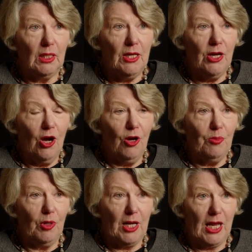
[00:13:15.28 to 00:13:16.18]

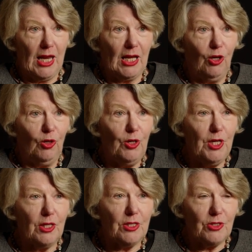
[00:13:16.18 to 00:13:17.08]
nobody,
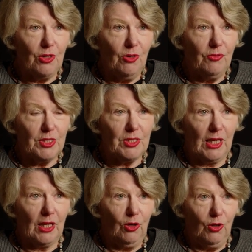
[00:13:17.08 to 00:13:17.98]
including the service,
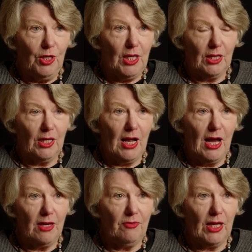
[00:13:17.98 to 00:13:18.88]
including the
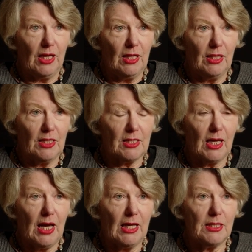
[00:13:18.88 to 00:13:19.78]
Navy in this
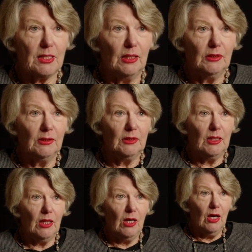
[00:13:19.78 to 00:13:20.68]
case,
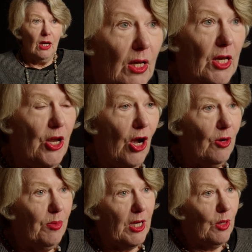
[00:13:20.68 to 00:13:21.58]

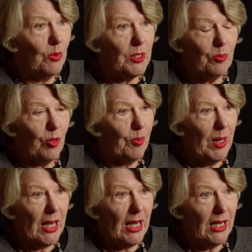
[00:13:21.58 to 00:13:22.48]
nobody was
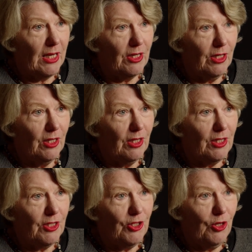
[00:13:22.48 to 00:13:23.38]
prepared
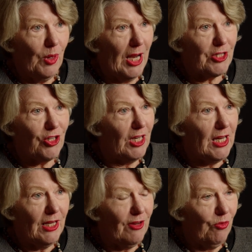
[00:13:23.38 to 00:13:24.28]
to
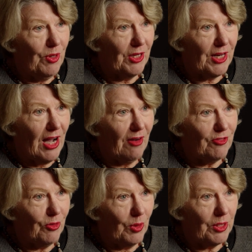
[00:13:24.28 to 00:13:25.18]
actually live with it
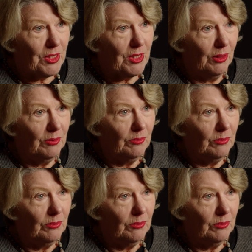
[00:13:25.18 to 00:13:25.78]
afterwards.